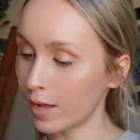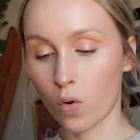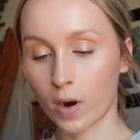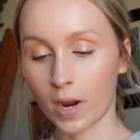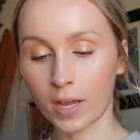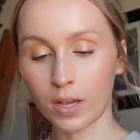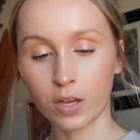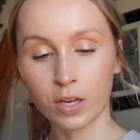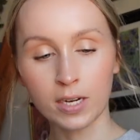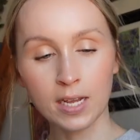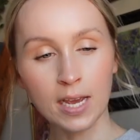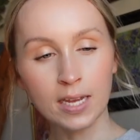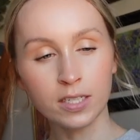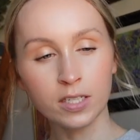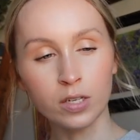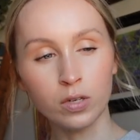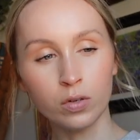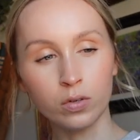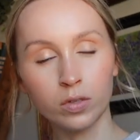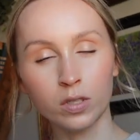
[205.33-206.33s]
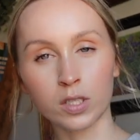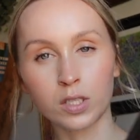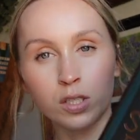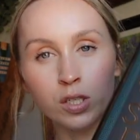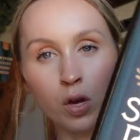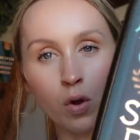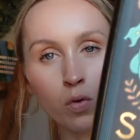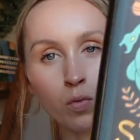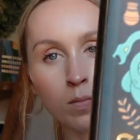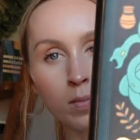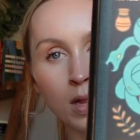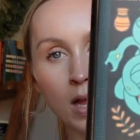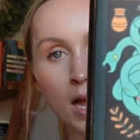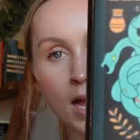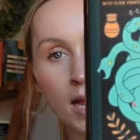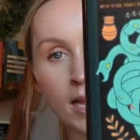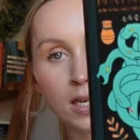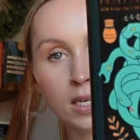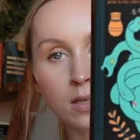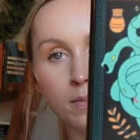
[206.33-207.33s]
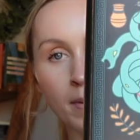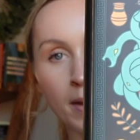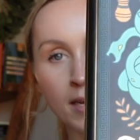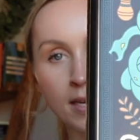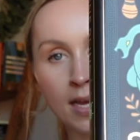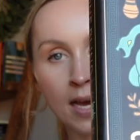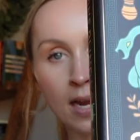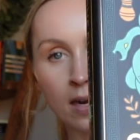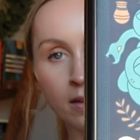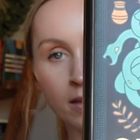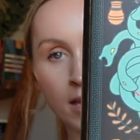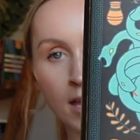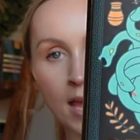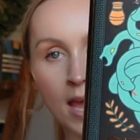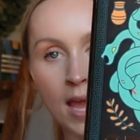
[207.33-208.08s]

Or I could get to Stone Blind by Natalie